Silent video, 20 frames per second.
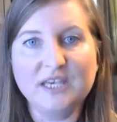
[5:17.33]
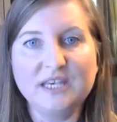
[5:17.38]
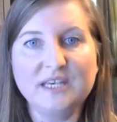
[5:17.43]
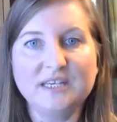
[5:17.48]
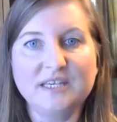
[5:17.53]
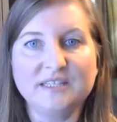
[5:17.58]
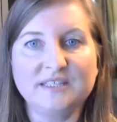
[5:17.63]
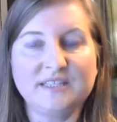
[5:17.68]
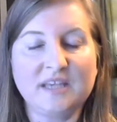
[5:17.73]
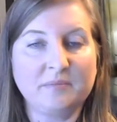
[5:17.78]

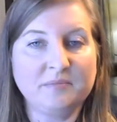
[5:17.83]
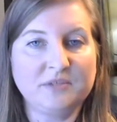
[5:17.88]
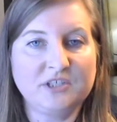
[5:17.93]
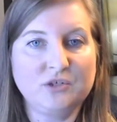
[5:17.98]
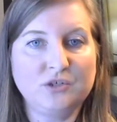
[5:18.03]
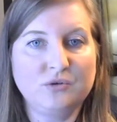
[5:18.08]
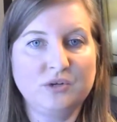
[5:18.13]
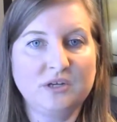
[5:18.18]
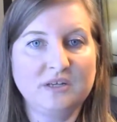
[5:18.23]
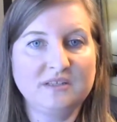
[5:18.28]
Some
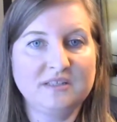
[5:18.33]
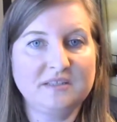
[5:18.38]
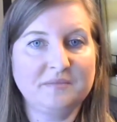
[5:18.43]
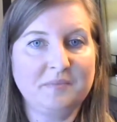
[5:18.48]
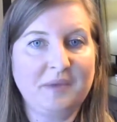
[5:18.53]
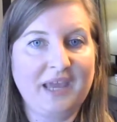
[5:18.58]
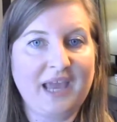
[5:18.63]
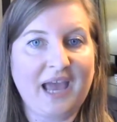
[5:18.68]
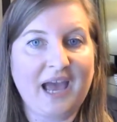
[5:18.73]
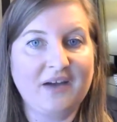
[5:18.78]
students
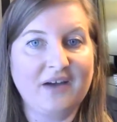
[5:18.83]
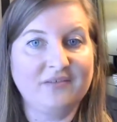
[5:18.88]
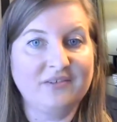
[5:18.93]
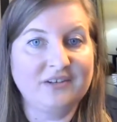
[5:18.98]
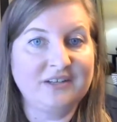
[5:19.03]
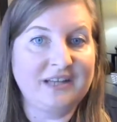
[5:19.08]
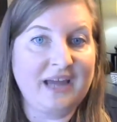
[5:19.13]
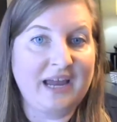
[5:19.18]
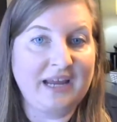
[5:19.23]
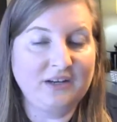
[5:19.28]
may have
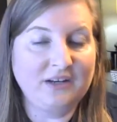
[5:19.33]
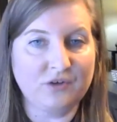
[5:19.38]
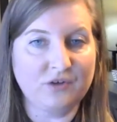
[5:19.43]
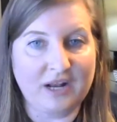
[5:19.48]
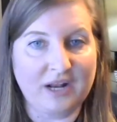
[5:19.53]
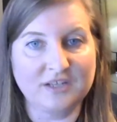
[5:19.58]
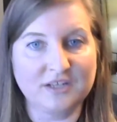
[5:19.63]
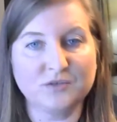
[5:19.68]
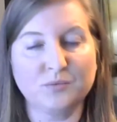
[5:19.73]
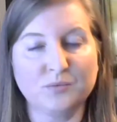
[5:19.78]
9
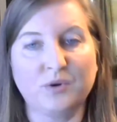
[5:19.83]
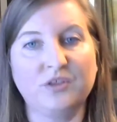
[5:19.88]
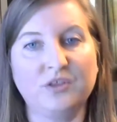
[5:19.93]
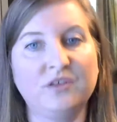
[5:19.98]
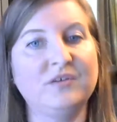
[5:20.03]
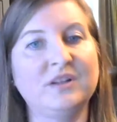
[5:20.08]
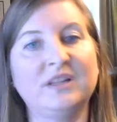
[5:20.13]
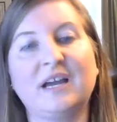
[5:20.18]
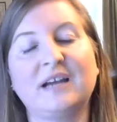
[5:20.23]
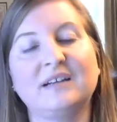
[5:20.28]
credits worth
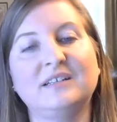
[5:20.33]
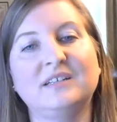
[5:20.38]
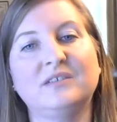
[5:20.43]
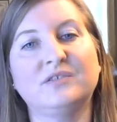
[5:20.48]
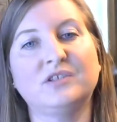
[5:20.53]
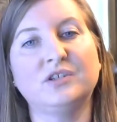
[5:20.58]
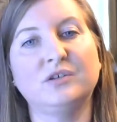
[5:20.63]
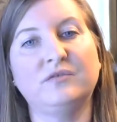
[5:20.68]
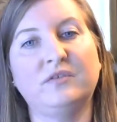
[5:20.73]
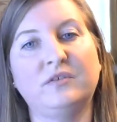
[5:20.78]
of electives
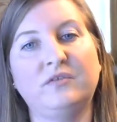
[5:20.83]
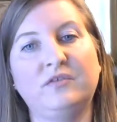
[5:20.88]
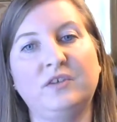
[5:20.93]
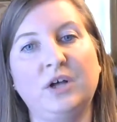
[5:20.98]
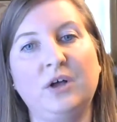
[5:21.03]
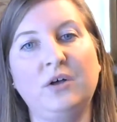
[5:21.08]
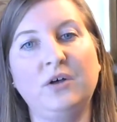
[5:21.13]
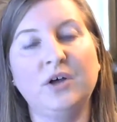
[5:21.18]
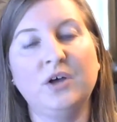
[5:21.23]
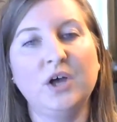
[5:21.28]
to
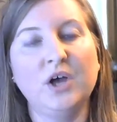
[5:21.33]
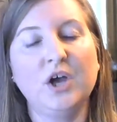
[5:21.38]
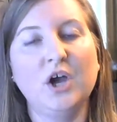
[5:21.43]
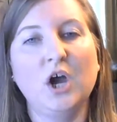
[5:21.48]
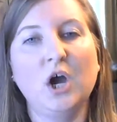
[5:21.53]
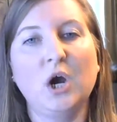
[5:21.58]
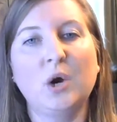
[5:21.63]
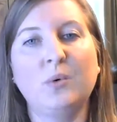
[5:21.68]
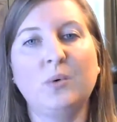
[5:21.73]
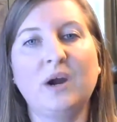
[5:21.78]
fulfill,
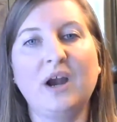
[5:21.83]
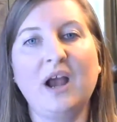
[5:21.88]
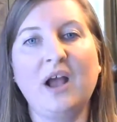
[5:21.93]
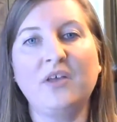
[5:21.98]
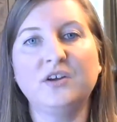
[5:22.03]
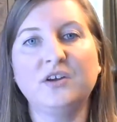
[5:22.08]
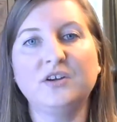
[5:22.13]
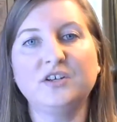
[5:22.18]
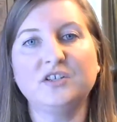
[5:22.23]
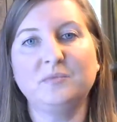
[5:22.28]
where
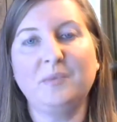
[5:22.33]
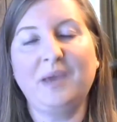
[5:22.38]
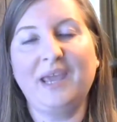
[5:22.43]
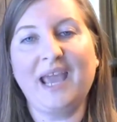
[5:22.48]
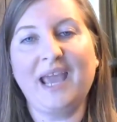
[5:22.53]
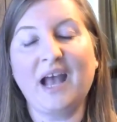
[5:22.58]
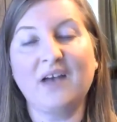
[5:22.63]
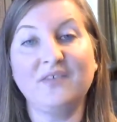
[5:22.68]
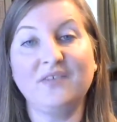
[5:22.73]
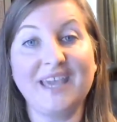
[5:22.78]
others may
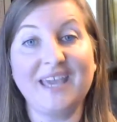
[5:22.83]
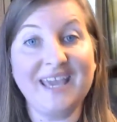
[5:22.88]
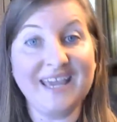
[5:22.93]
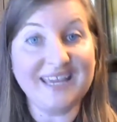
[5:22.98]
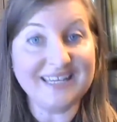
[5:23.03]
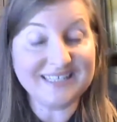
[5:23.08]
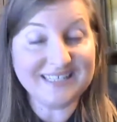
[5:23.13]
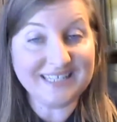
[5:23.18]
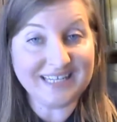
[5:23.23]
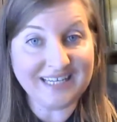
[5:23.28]
have
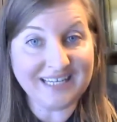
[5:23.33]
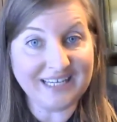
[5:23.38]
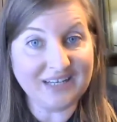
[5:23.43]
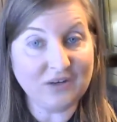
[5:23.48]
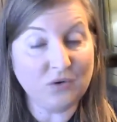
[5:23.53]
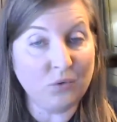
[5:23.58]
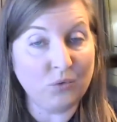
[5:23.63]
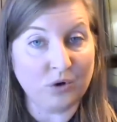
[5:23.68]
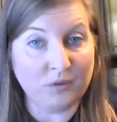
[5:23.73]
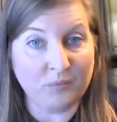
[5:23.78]
18
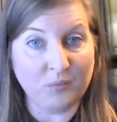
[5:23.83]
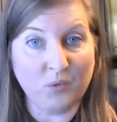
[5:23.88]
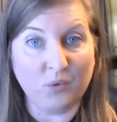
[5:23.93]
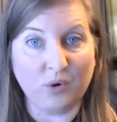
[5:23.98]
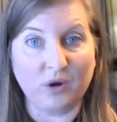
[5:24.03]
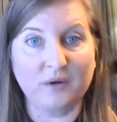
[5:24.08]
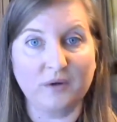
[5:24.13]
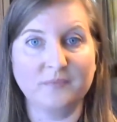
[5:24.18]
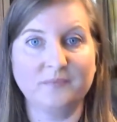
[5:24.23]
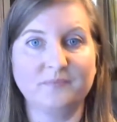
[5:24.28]
or
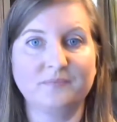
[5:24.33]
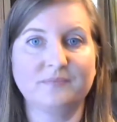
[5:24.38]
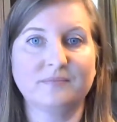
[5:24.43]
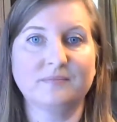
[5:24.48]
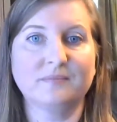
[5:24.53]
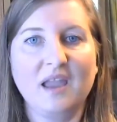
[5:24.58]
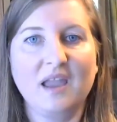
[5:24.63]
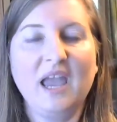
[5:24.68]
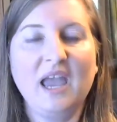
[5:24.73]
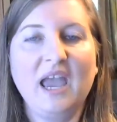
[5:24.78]
more.
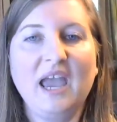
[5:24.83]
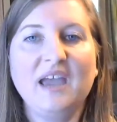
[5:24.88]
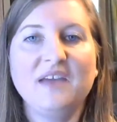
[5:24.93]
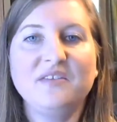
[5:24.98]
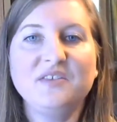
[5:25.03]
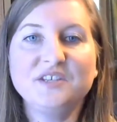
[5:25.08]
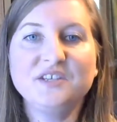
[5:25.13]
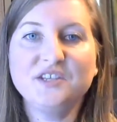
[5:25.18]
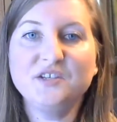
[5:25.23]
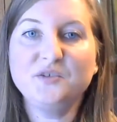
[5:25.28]

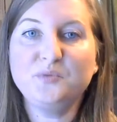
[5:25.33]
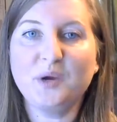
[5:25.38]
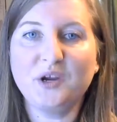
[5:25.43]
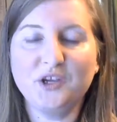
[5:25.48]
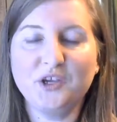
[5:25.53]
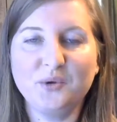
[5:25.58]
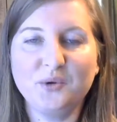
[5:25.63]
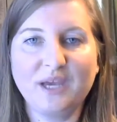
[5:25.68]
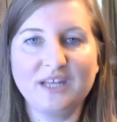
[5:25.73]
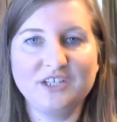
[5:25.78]
This is where you
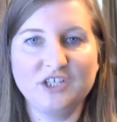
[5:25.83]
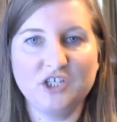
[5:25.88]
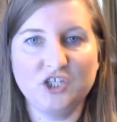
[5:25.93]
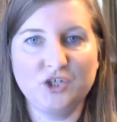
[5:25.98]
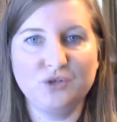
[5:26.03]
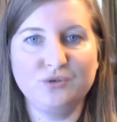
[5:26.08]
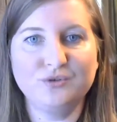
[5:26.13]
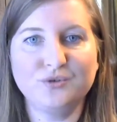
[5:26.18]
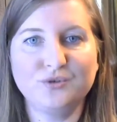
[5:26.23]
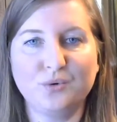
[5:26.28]
get to
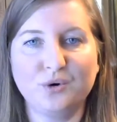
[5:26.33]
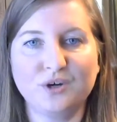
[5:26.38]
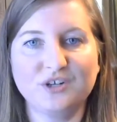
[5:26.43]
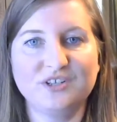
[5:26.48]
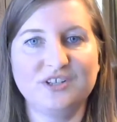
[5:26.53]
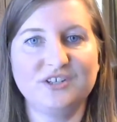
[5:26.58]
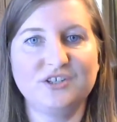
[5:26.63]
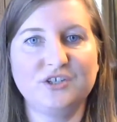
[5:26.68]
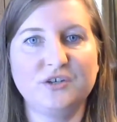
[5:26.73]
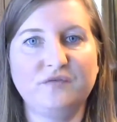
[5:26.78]
choose
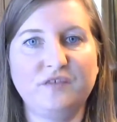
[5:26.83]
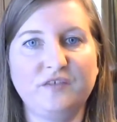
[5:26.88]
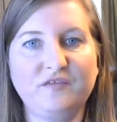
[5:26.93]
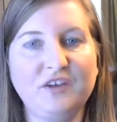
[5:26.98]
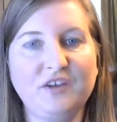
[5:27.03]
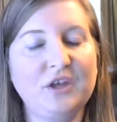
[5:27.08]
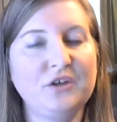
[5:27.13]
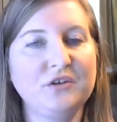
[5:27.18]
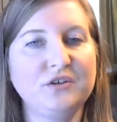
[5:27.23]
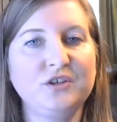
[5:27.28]
courses to
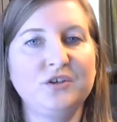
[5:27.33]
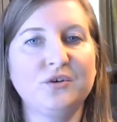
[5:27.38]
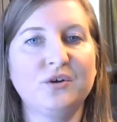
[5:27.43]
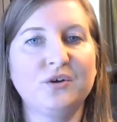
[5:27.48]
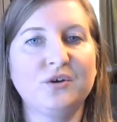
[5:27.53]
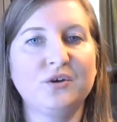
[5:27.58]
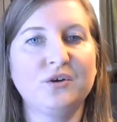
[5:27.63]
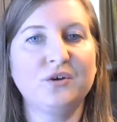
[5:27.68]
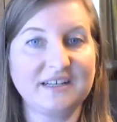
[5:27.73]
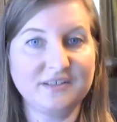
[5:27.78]
fulfill your
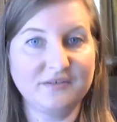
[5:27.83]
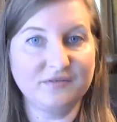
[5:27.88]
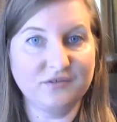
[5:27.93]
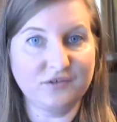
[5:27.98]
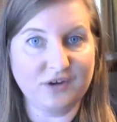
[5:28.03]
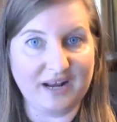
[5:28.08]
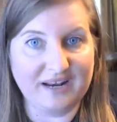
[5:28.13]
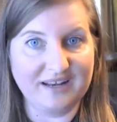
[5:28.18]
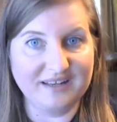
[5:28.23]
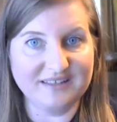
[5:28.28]
elective
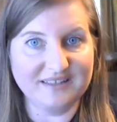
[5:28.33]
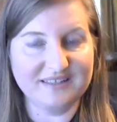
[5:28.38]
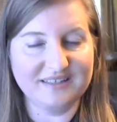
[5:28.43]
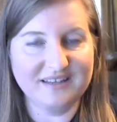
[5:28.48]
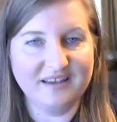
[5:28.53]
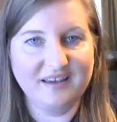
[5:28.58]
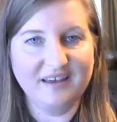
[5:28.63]
credits.